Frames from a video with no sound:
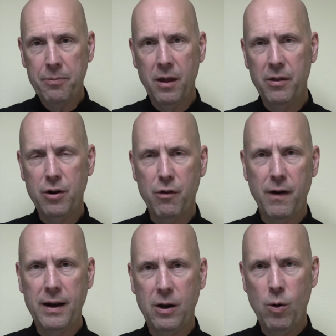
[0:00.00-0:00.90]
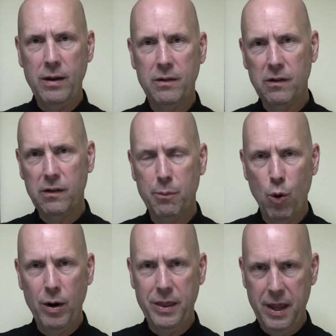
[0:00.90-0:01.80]
that you're finding ways to
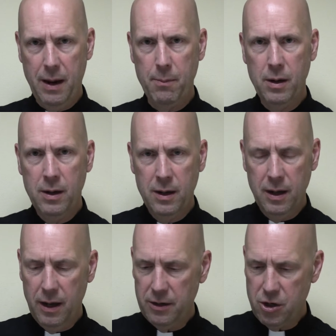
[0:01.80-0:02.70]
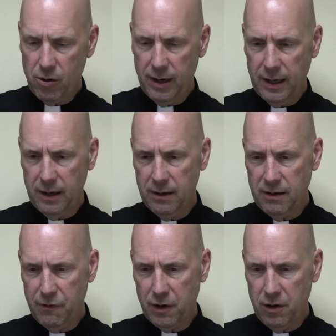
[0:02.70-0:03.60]
support them uh, during
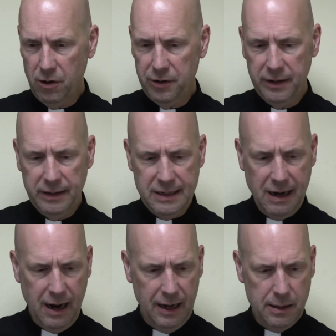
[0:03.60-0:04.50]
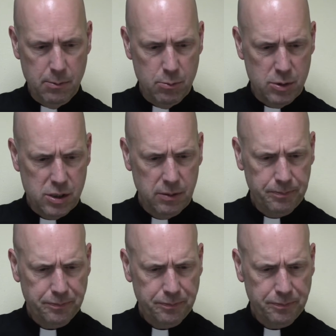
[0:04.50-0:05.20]
difficult times.